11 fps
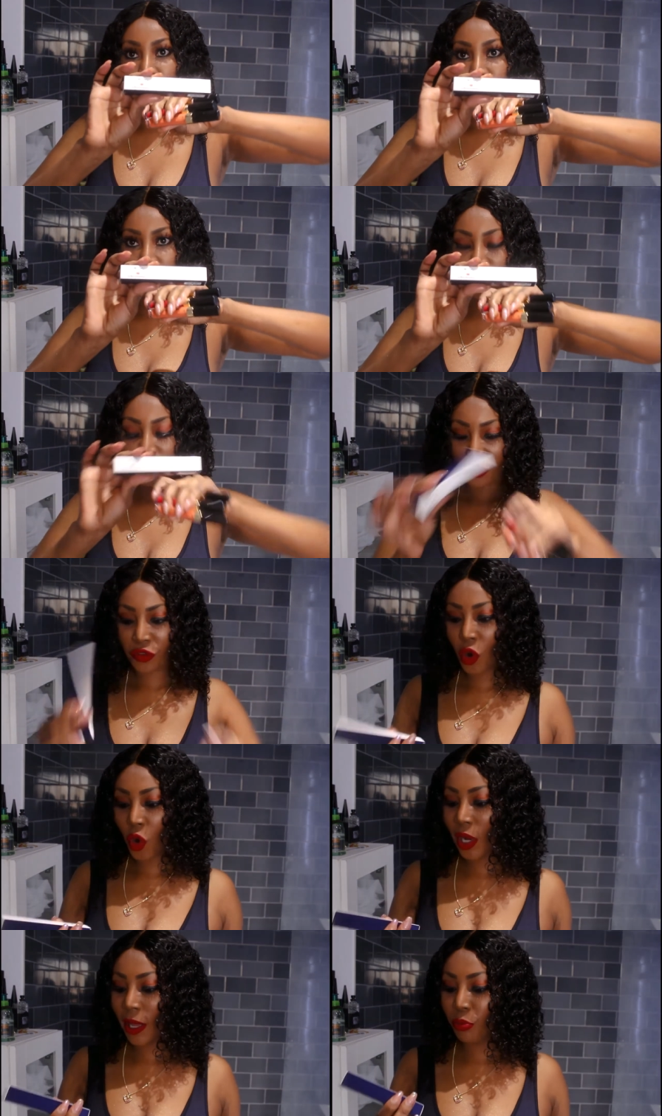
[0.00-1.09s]

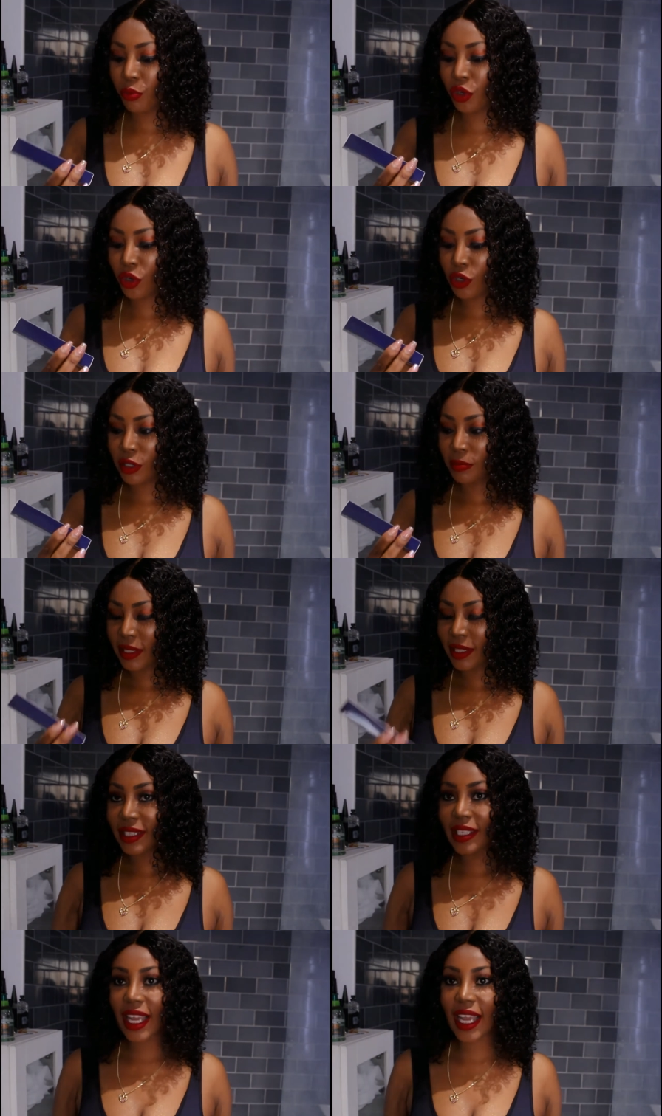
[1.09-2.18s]
beautiful Le Beau
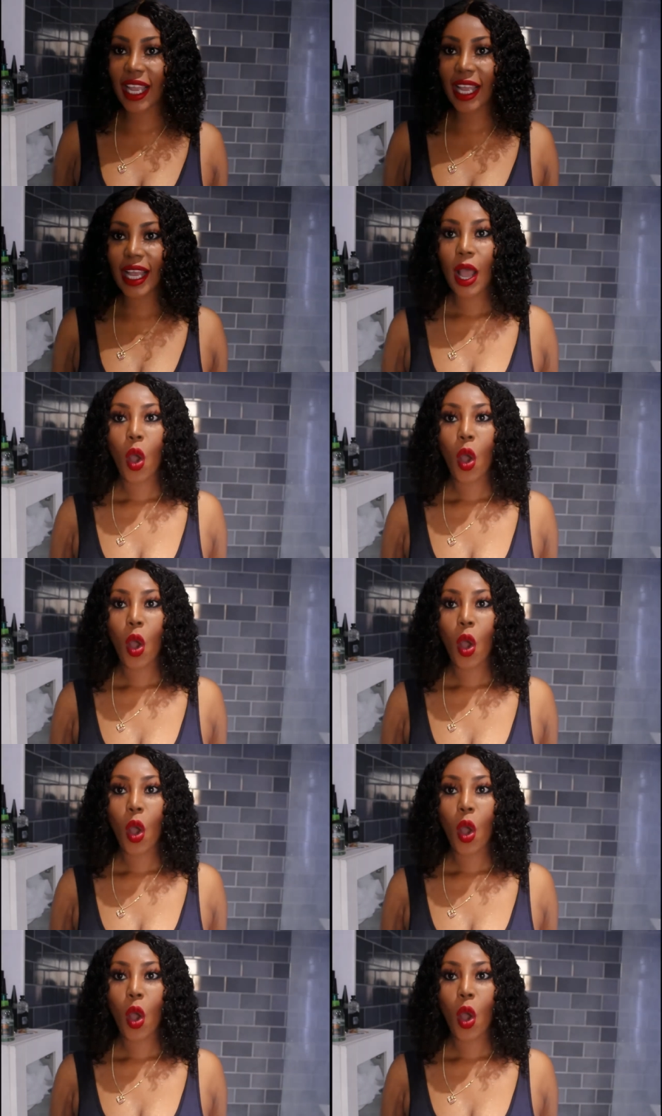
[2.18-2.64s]
Cosmetique